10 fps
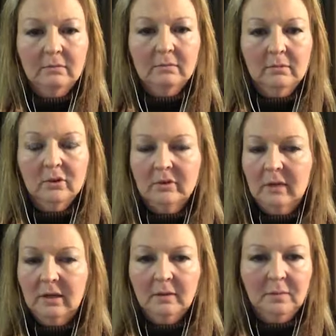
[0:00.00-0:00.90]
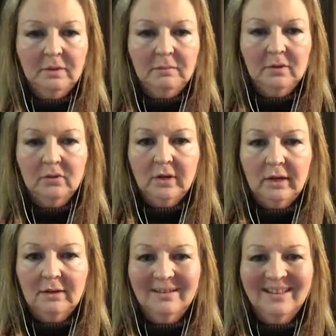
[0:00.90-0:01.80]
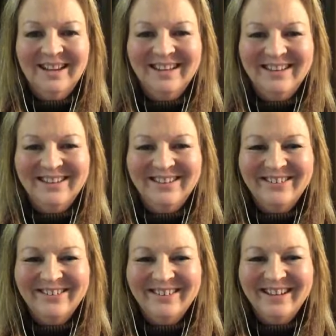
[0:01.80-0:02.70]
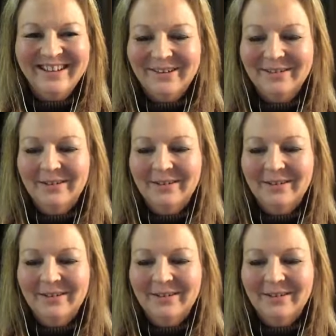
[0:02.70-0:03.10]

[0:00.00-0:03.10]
just like the perpetrator. Thank you. Thank you.